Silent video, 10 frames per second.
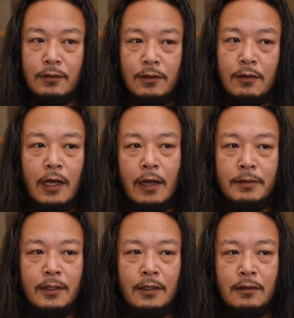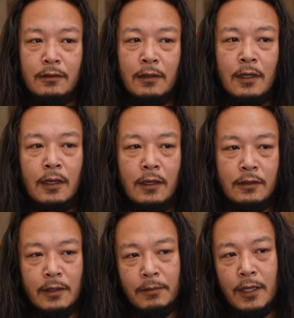So like, I've seen
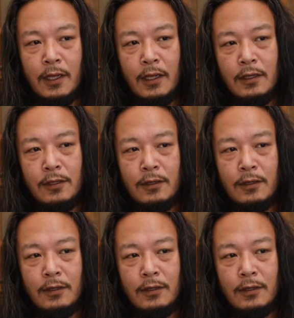some kid,